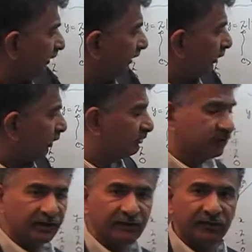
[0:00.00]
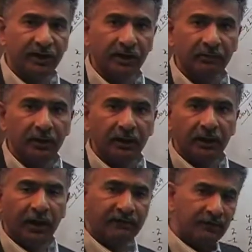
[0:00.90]
they all stay the same
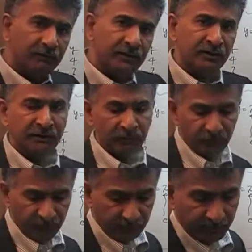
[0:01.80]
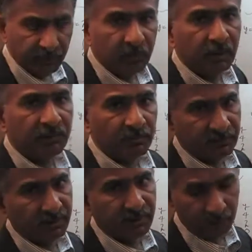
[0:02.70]
except you just have to flip it, it becomes
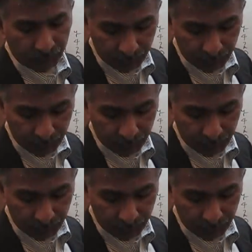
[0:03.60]
upside down,